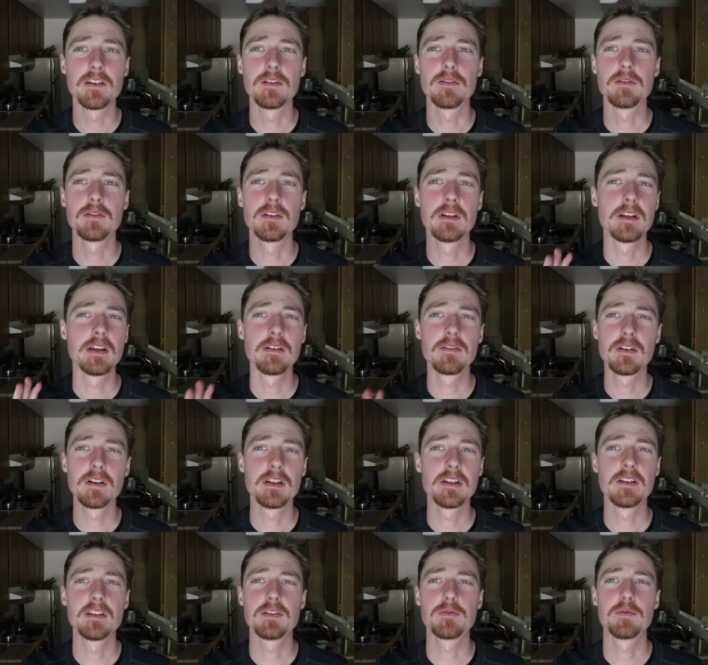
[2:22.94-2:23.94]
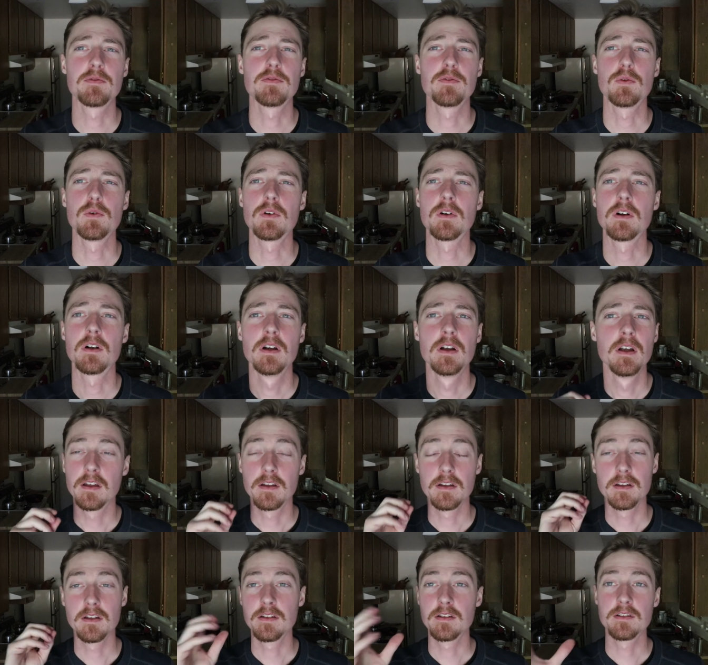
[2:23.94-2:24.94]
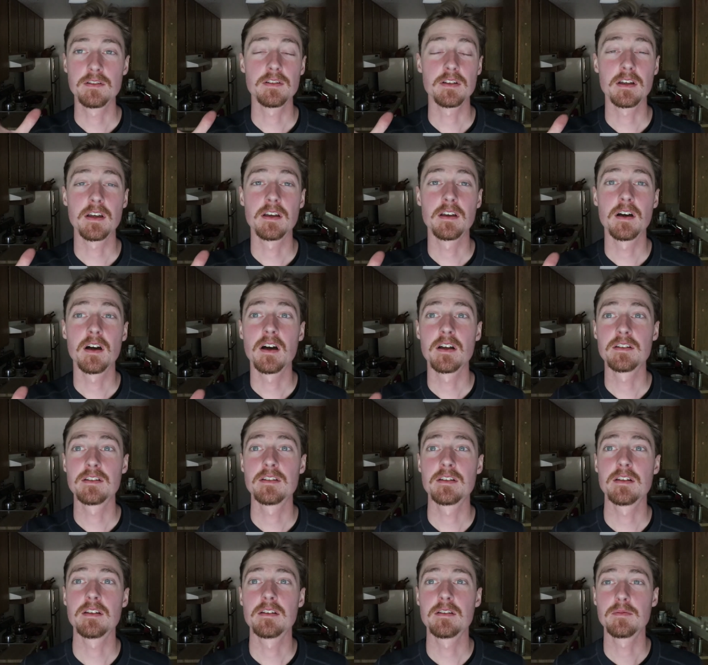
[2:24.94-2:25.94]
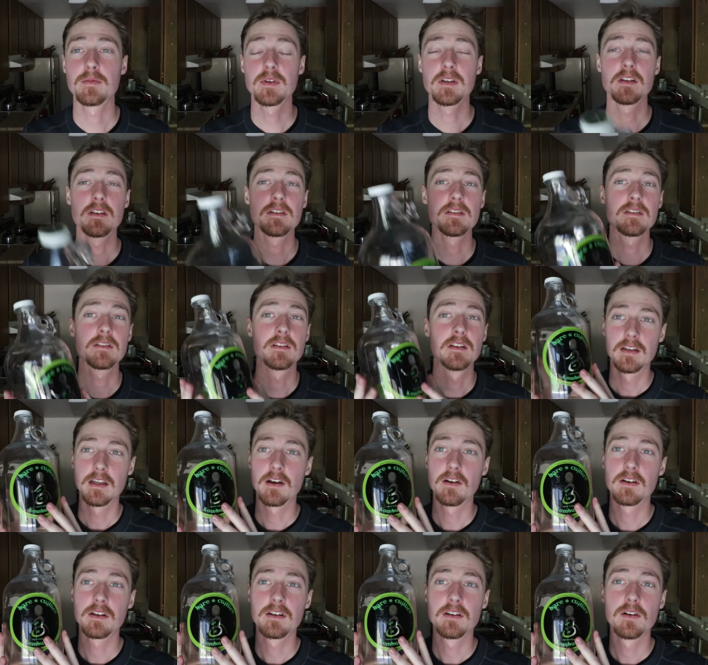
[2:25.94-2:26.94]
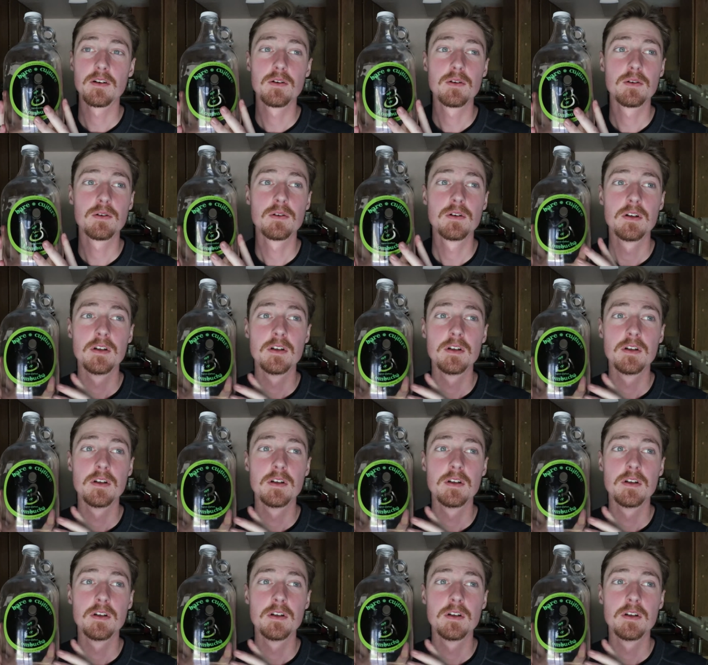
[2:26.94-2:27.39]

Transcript: new. They never did this before. It, it's like a godsend because now I can go